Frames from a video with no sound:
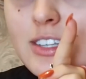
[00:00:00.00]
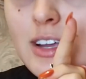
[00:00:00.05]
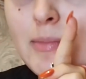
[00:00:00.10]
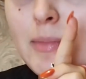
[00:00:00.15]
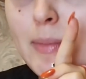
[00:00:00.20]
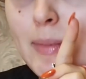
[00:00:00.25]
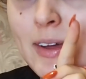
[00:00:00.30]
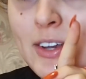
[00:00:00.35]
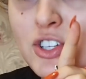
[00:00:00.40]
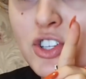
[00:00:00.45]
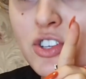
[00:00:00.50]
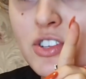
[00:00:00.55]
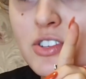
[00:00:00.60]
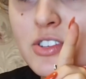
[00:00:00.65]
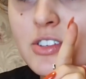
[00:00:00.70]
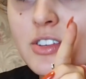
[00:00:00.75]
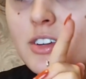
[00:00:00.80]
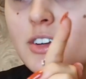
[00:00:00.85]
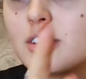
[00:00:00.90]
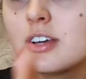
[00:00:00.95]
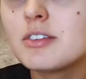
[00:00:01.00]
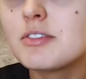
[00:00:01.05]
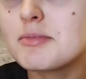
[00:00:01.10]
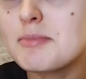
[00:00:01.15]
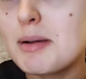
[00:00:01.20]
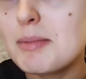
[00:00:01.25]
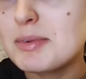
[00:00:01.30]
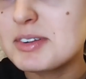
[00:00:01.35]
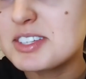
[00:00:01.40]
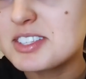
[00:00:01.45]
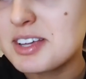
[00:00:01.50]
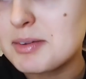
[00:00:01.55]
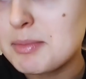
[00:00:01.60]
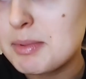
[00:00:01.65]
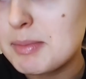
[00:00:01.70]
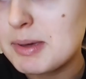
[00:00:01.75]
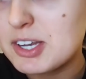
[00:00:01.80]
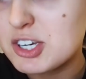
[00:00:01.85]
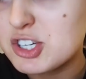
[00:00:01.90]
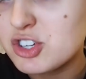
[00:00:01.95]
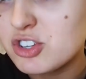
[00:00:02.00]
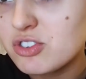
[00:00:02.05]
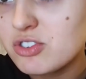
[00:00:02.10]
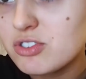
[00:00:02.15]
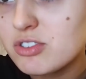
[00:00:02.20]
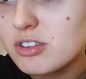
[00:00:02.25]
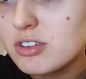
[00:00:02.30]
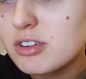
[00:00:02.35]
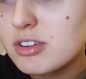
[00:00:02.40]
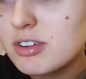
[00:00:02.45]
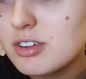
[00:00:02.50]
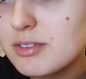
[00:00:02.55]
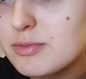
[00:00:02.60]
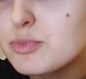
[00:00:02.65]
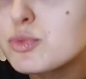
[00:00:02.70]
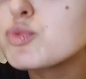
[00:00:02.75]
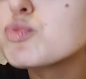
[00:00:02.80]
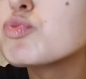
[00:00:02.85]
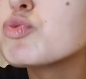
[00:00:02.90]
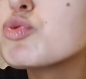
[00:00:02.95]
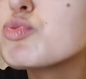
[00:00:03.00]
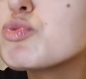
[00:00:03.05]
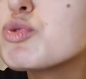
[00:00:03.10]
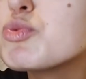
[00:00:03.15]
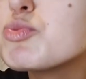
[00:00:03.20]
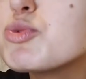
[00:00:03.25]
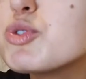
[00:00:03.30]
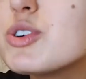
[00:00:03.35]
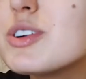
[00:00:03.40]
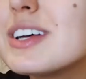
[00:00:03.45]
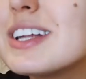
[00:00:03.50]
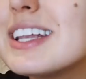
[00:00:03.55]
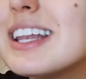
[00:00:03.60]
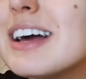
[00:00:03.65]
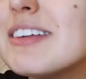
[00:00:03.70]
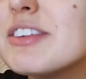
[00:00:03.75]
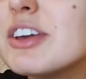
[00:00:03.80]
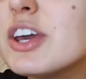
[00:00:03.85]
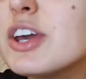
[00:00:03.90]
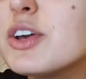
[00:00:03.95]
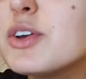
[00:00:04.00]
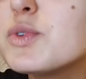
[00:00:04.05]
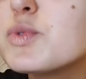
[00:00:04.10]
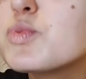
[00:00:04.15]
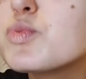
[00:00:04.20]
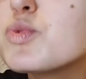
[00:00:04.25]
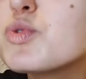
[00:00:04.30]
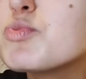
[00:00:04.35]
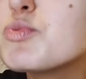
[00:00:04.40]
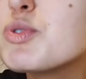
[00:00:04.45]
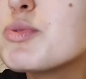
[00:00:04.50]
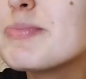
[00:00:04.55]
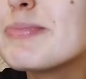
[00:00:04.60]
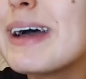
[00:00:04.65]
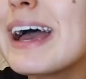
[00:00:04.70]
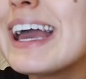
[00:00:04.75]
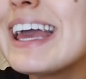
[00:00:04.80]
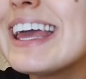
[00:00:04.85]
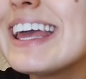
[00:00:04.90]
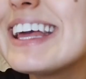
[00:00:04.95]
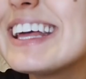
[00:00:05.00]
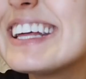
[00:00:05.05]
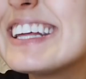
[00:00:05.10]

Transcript: Send me pictures. Remember to send me pictures. Of course I will. Love you. Bye.